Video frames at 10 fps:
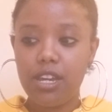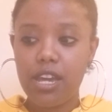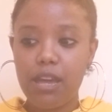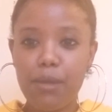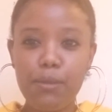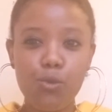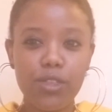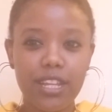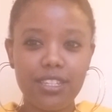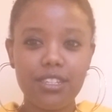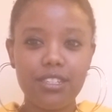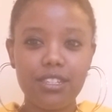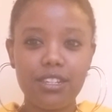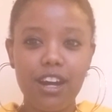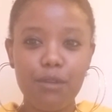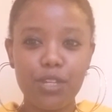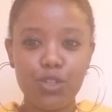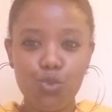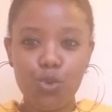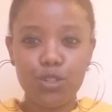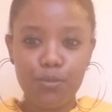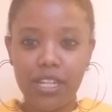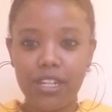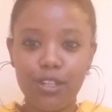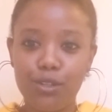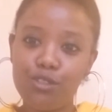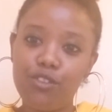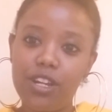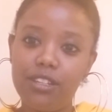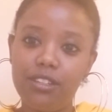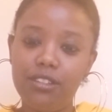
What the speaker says: And maybe one that's coming towards being a close friend.